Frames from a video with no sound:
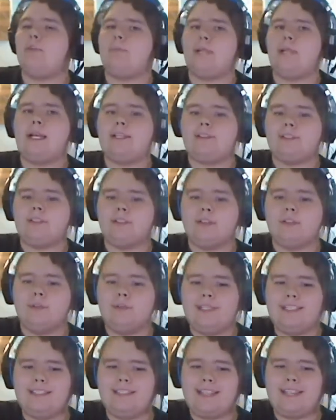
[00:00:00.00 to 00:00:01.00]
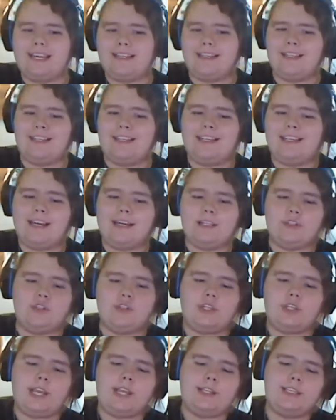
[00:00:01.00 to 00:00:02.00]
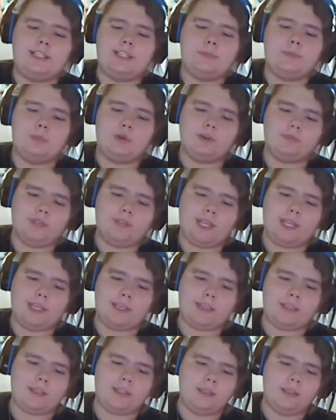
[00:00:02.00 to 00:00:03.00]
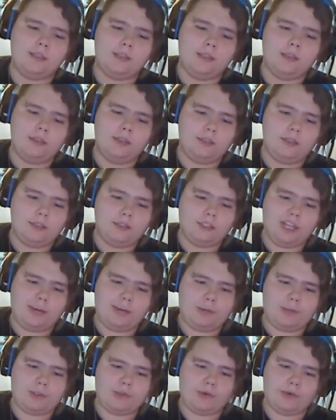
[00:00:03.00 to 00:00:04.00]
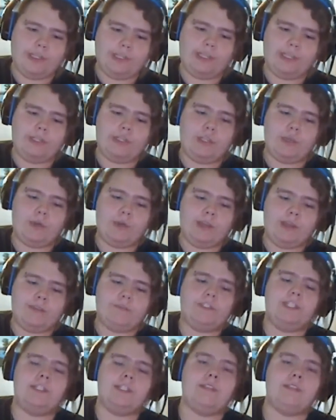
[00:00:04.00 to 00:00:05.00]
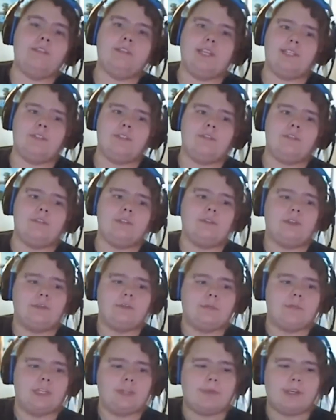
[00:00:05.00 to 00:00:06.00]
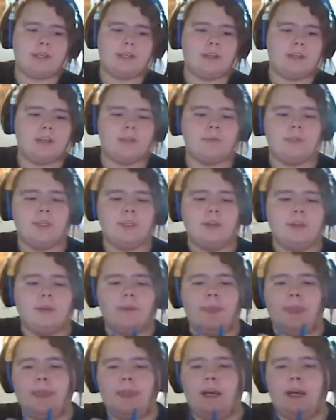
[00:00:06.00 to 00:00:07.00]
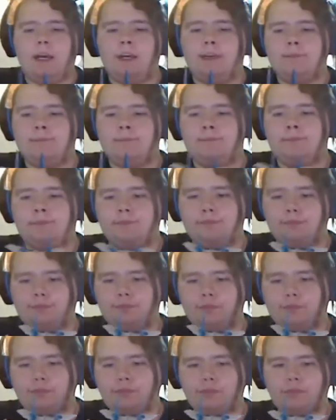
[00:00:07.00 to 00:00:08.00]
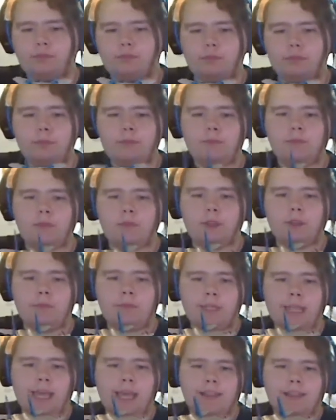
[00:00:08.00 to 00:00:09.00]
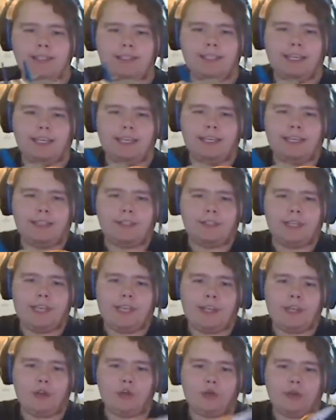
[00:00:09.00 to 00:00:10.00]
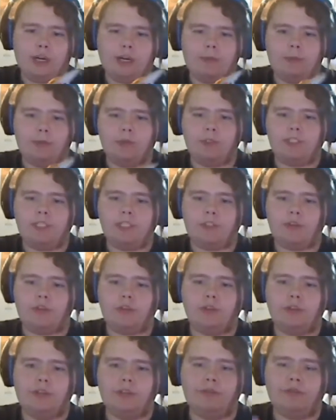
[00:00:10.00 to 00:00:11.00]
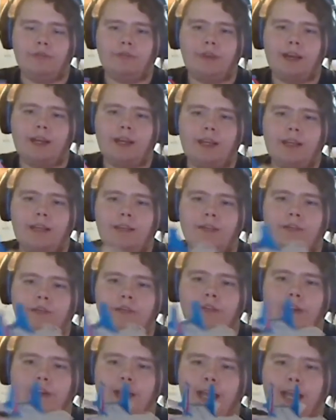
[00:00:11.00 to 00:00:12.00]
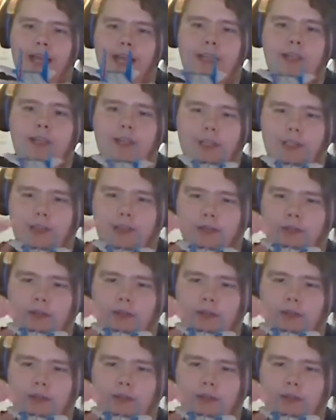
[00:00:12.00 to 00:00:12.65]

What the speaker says: Blaster, who he's technically not a jet. He's more of like a Cybertronian UAV. Next review coming up, But yeah, this thing is incredible. It's very, very accurate